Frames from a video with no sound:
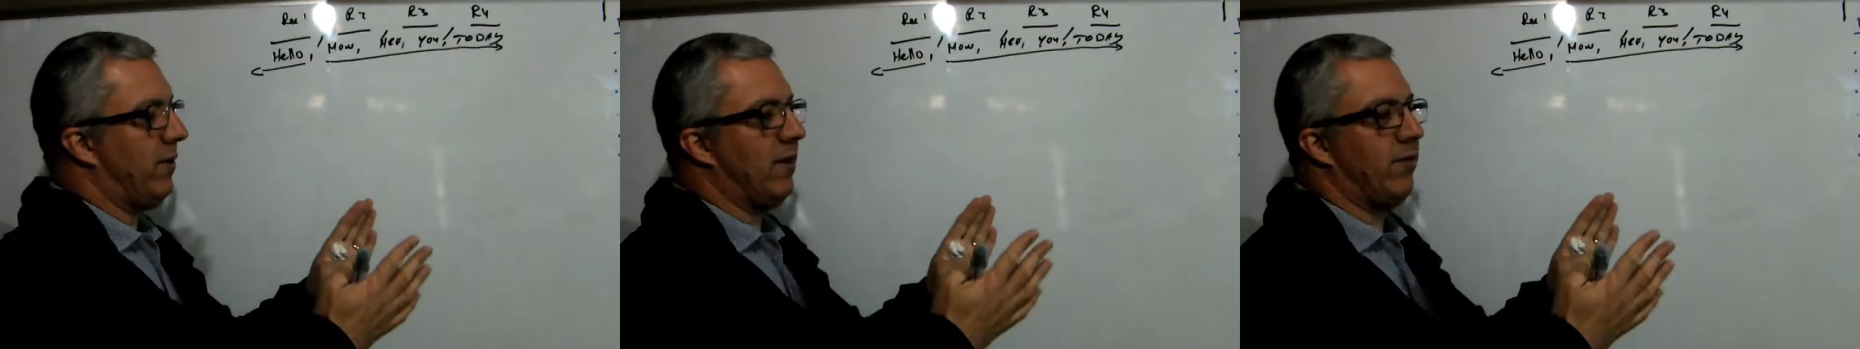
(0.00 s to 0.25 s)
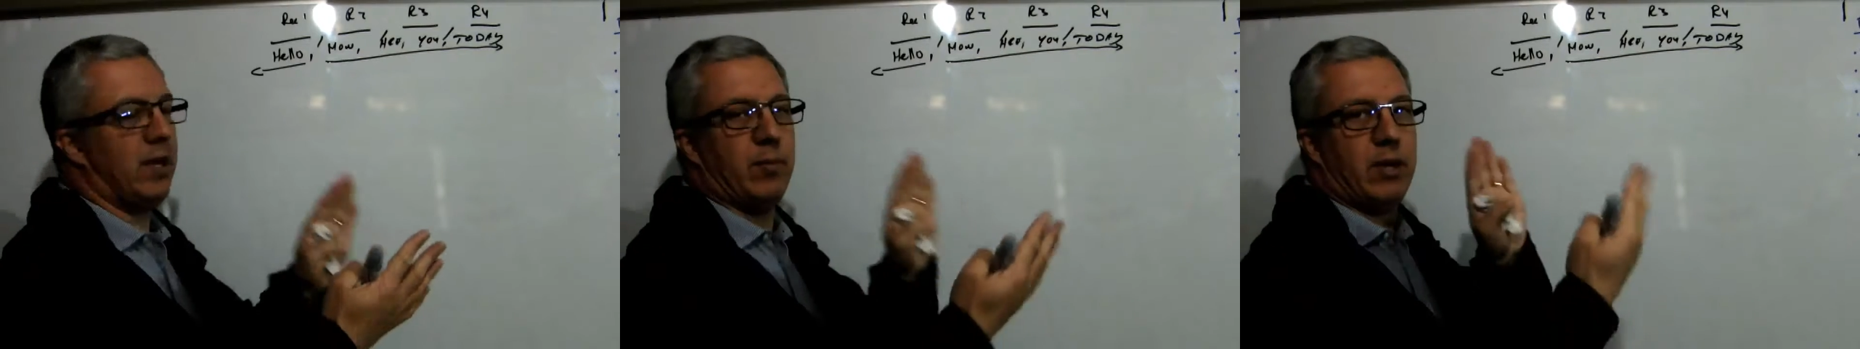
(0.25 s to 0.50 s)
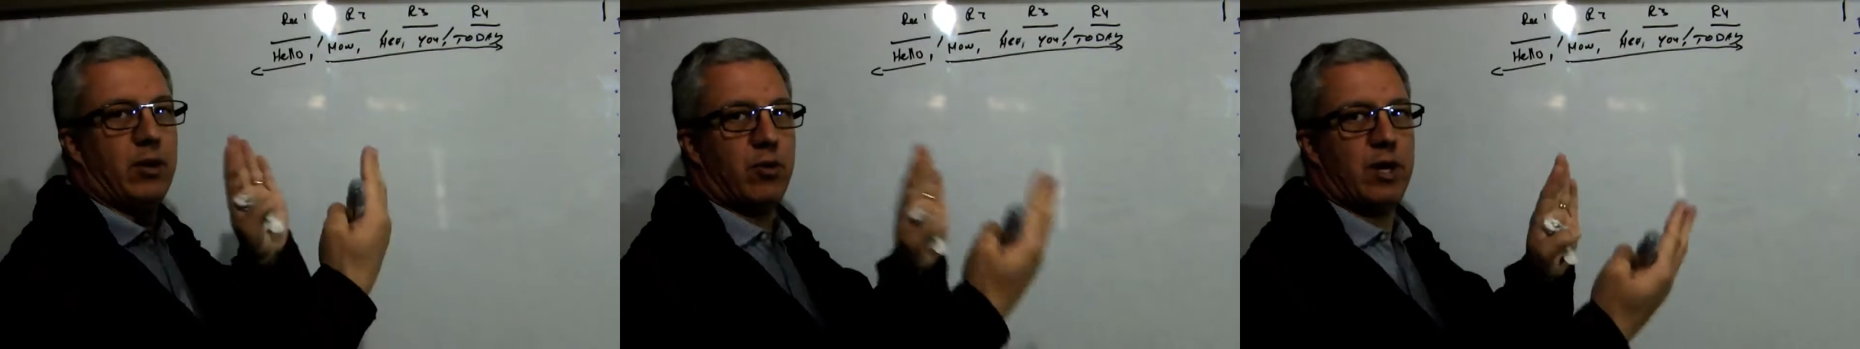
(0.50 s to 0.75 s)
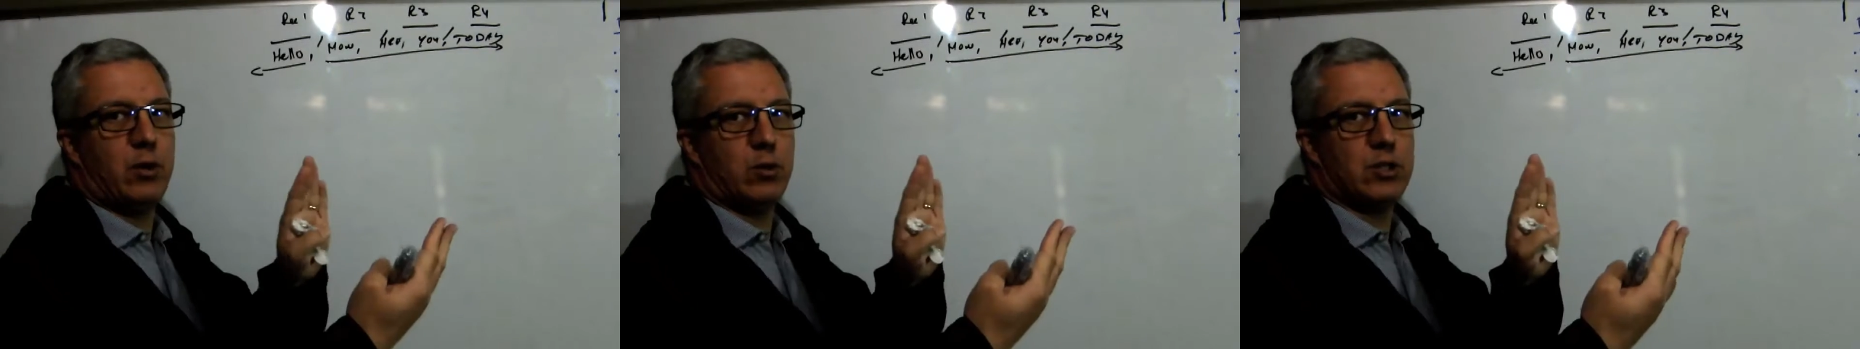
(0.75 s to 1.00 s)
given him a
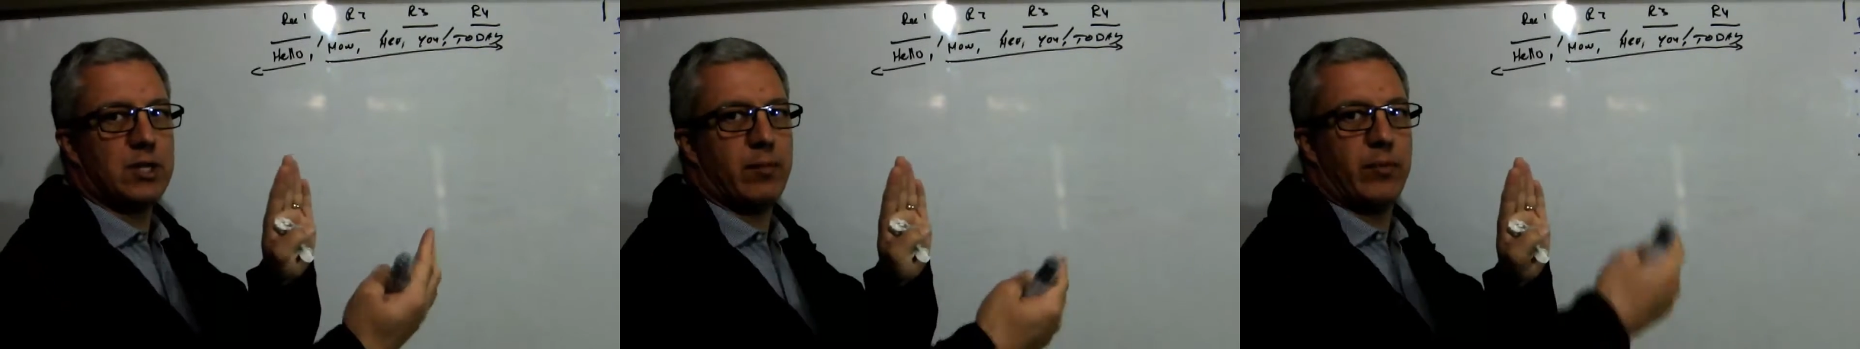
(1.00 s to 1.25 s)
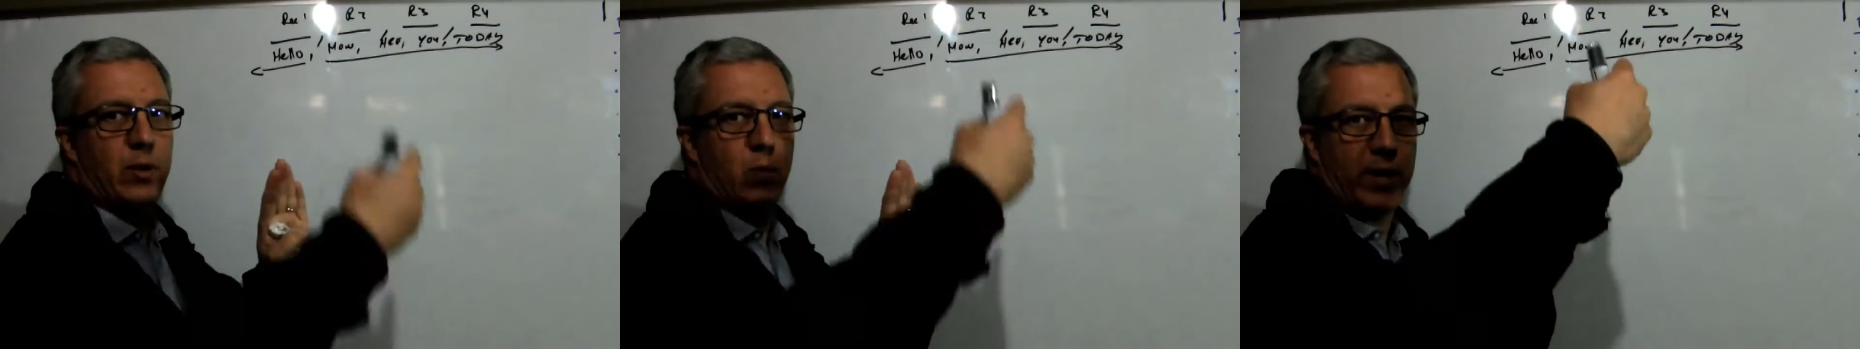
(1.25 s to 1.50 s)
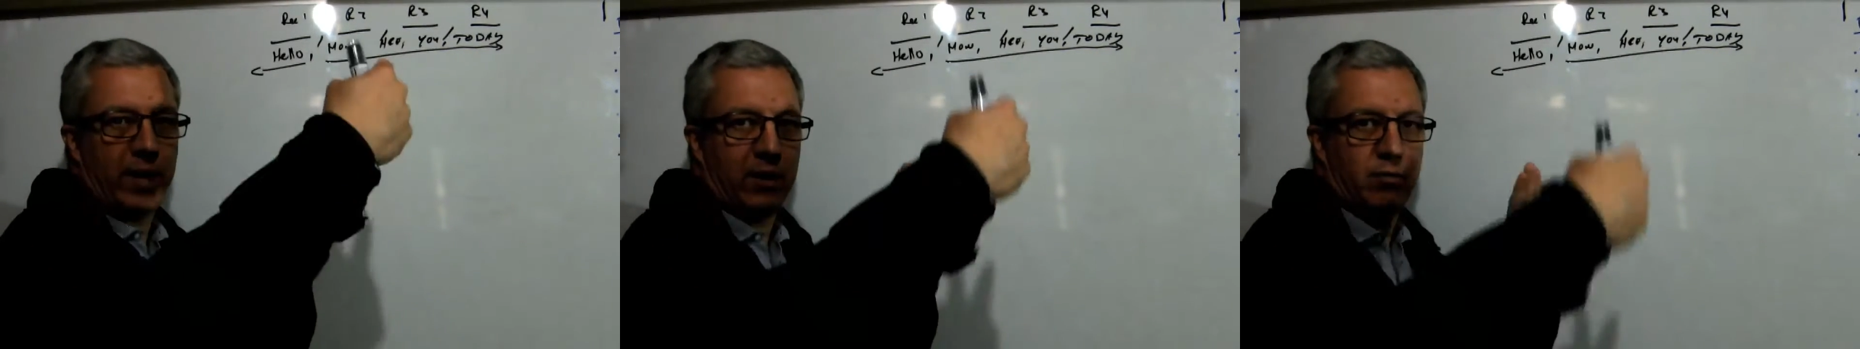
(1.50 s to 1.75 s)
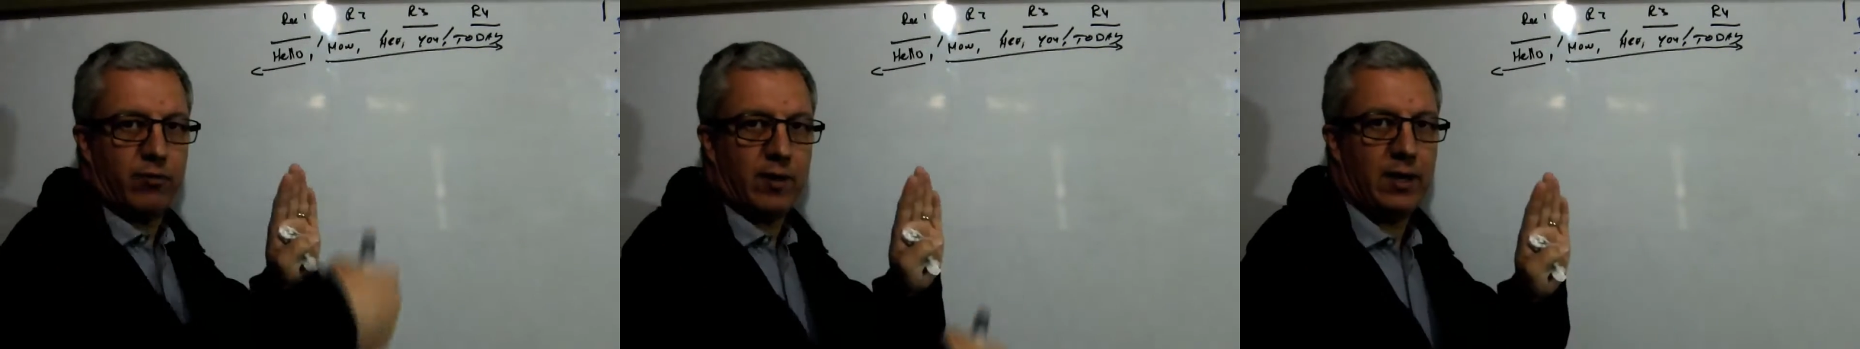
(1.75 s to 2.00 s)
grid or something where you
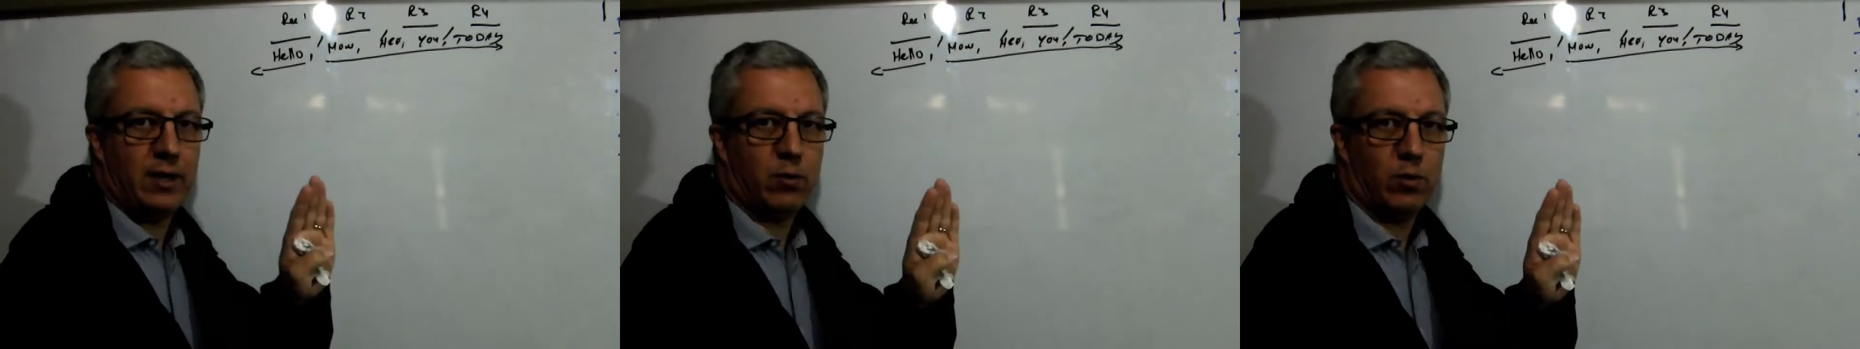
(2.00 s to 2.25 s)
can fill in